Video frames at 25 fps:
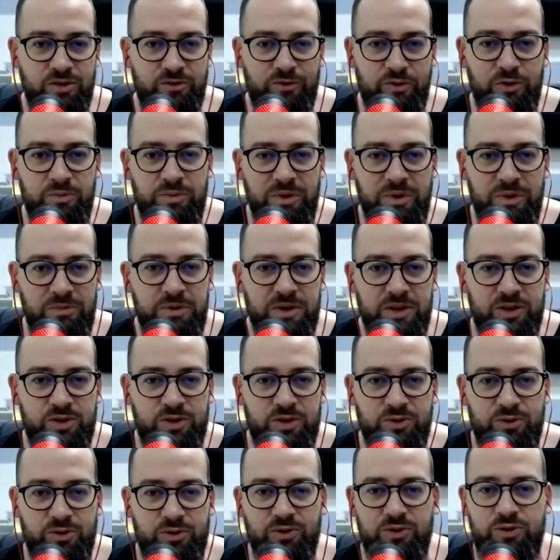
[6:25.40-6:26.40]
for people
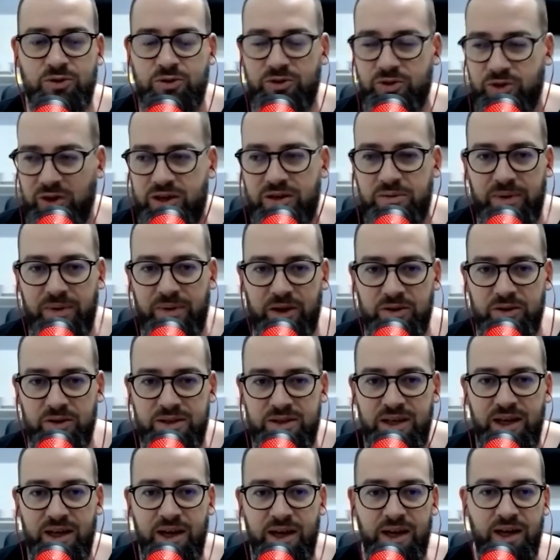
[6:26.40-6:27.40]
to to talk about
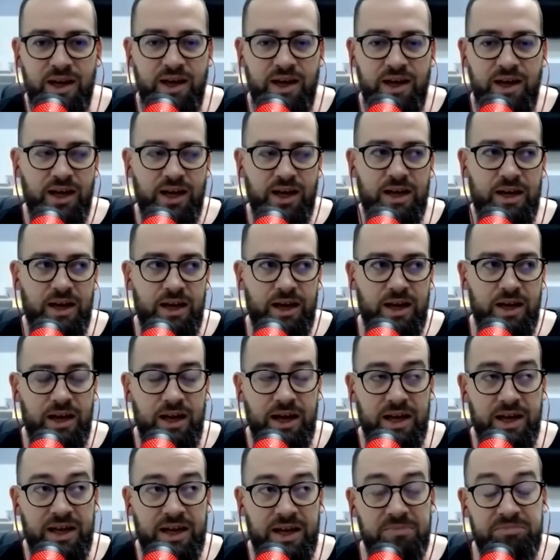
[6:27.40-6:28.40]
uh,
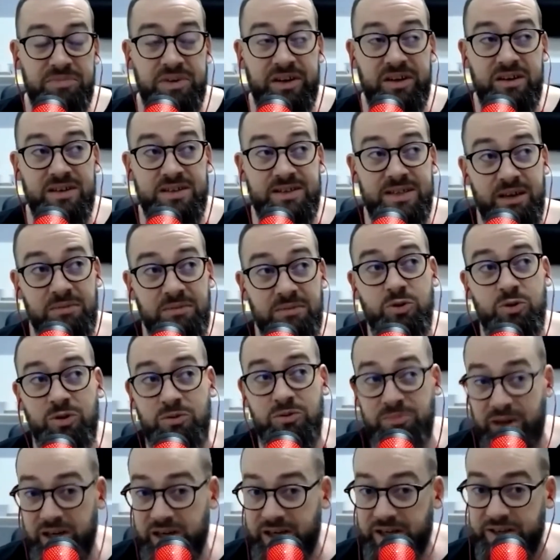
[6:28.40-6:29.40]
like there are some good
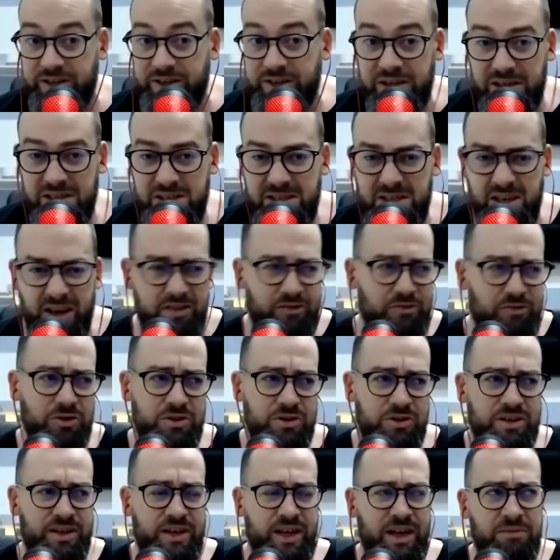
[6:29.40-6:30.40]
marketeers i
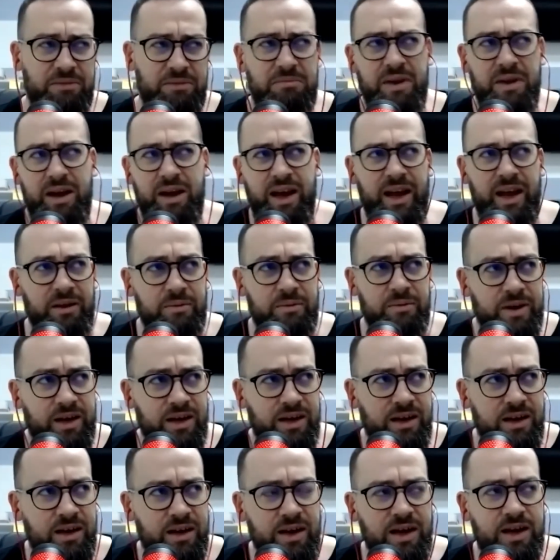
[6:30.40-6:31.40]
won't name anybody
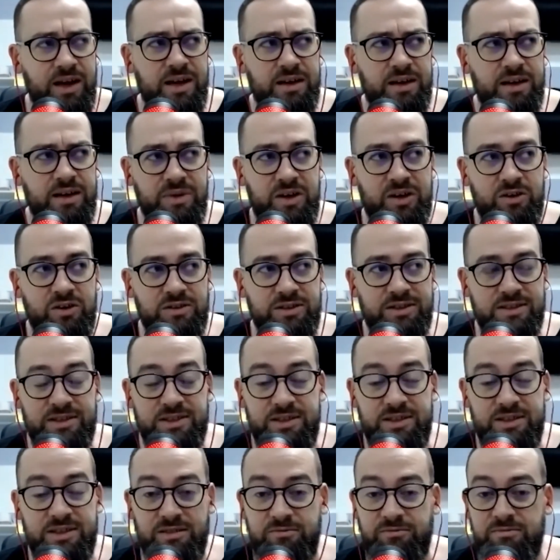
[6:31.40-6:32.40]
because
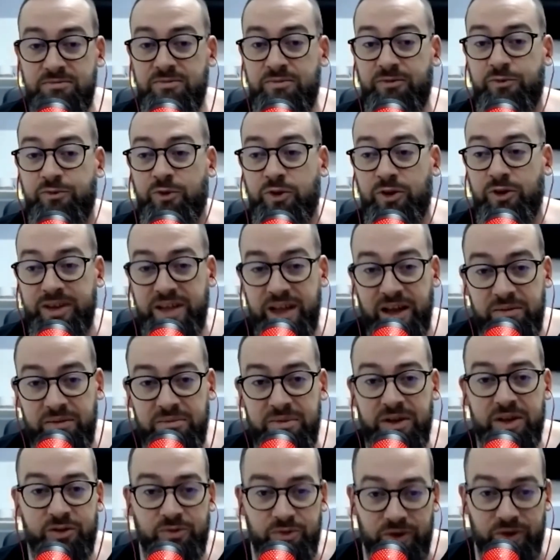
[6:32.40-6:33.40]
for them
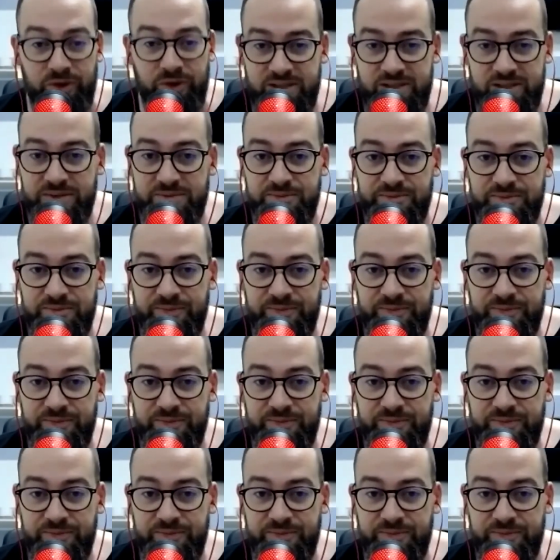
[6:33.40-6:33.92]
it works